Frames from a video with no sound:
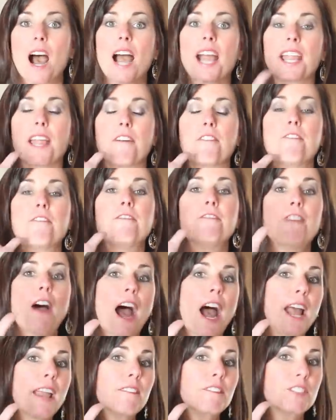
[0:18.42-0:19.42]
I have
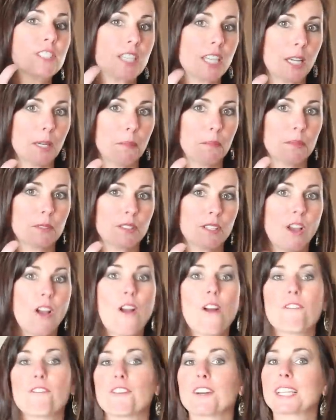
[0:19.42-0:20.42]
five tips
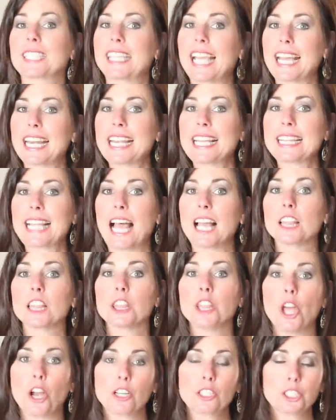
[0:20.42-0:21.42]
for getting that
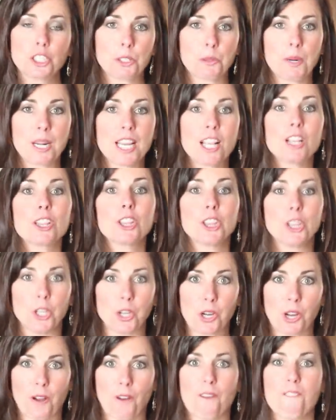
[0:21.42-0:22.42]
luxury
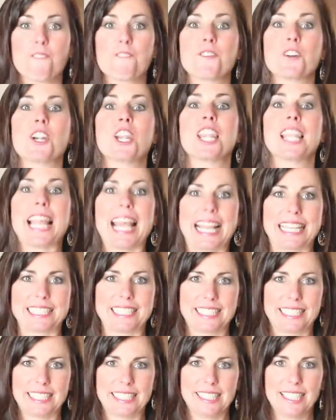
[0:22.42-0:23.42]
look for
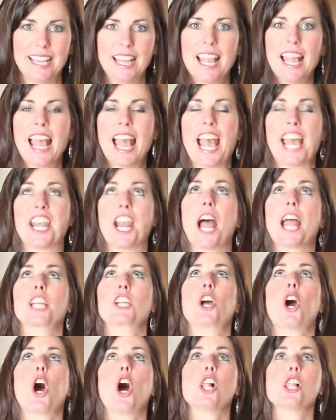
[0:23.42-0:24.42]
less. And I
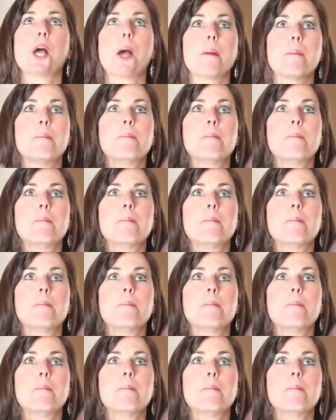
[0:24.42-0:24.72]
call it